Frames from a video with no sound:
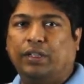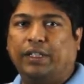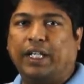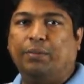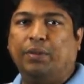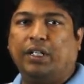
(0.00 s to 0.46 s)
The
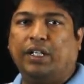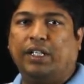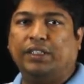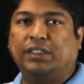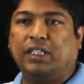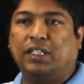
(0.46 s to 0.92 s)
camera
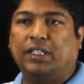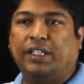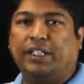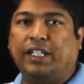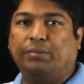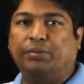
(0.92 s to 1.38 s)
has
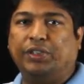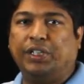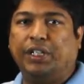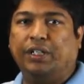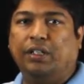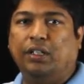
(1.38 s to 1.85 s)
started
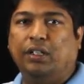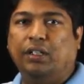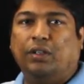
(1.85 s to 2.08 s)
capturing